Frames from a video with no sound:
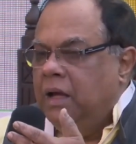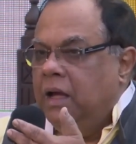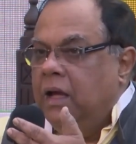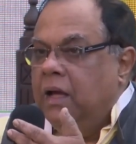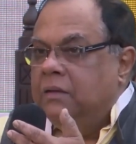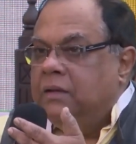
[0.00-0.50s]

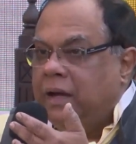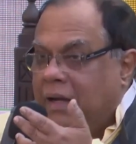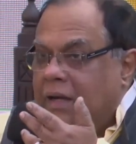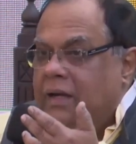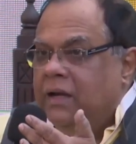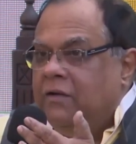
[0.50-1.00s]
the
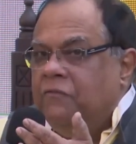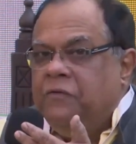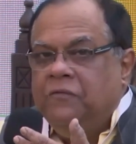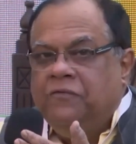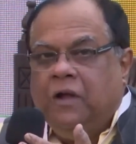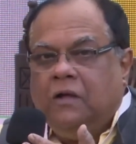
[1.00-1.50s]
Indian
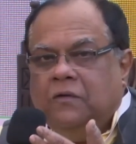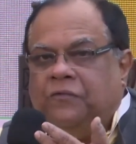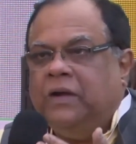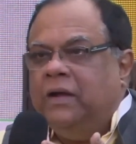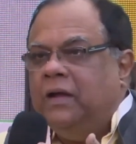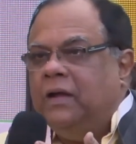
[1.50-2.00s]

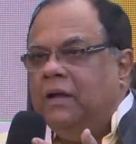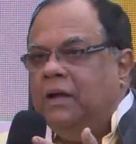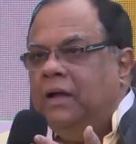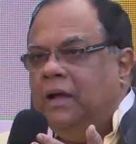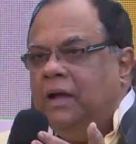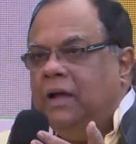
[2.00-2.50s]
philosophy,
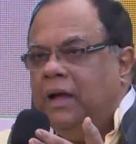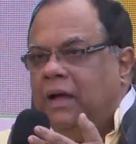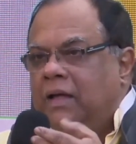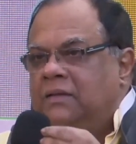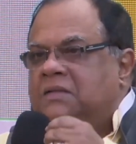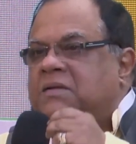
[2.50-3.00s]

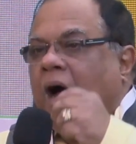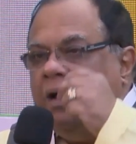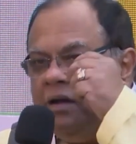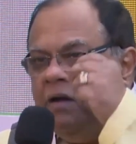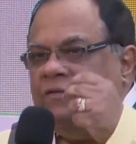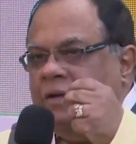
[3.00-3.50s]
the
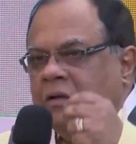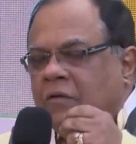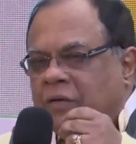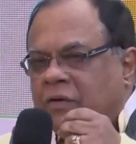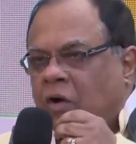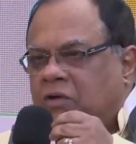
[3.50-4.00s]
Sankhya philosophy,
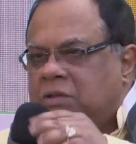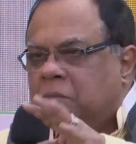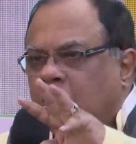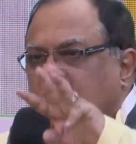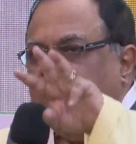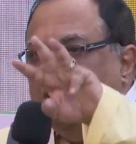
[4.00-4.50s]
talks about
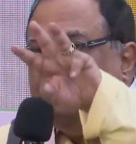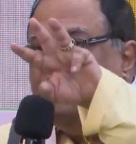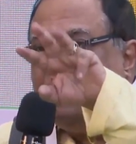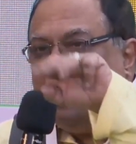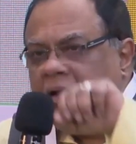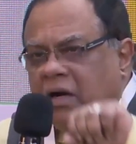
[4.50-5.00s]
3
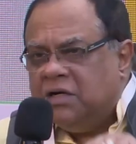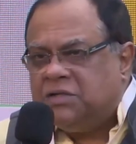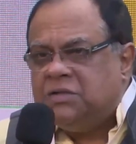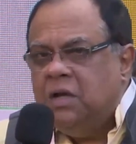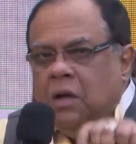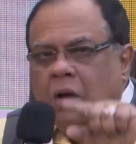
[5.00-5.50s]
colors.
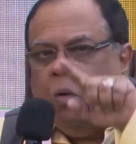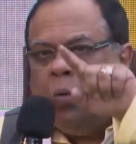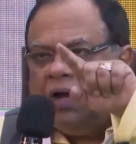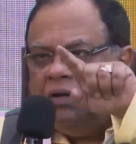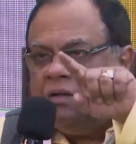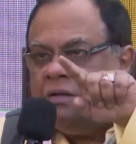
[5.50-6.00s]

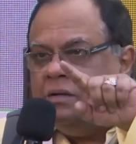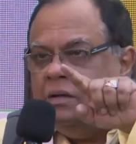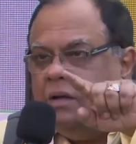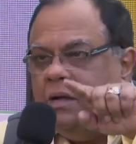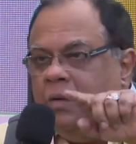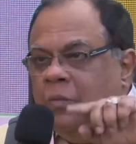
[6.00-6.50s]
White,
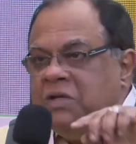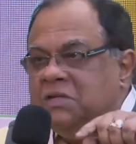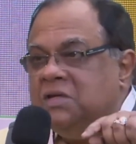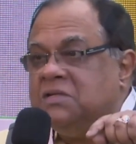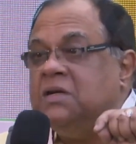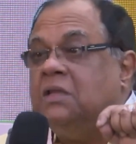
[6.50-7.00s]
which is the
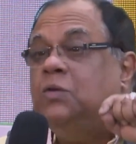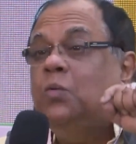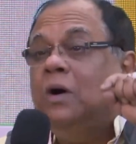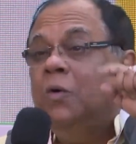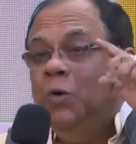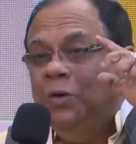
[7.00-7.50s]
Sattva
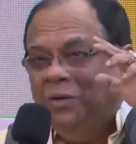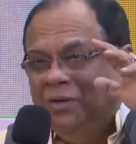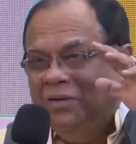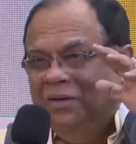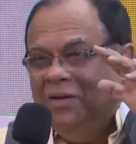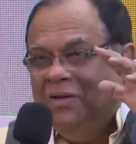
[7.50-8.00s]
Gun.
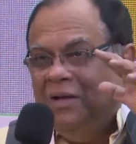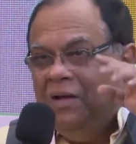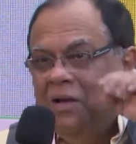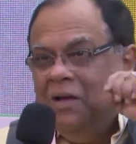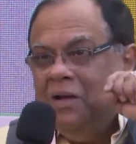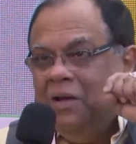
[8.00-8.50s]

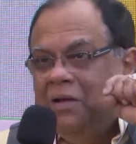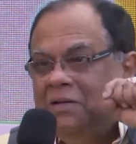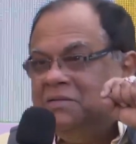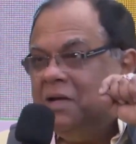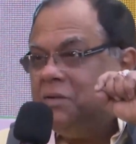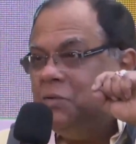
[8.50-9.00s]

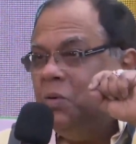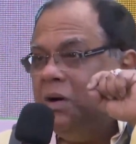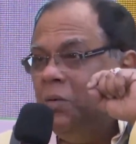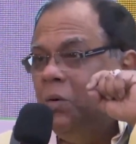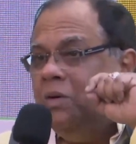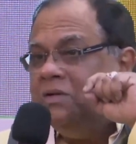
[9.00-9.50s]
Sattva
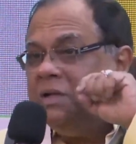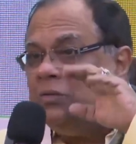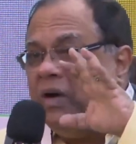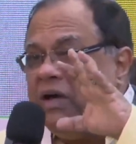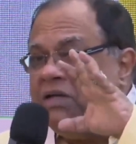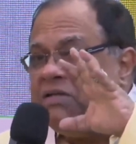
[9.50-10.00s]
Gun.
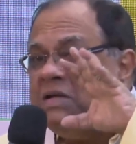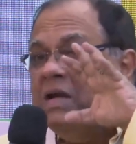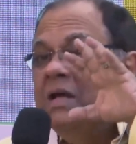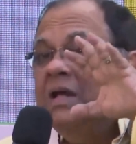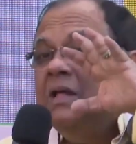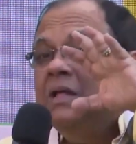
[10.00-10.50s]
Sattva is
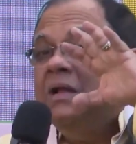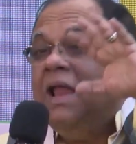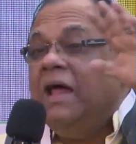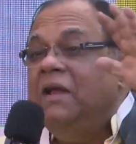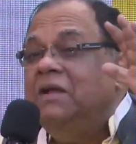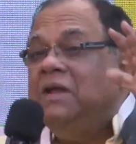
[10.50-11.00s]

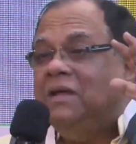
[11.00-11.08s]
clarity.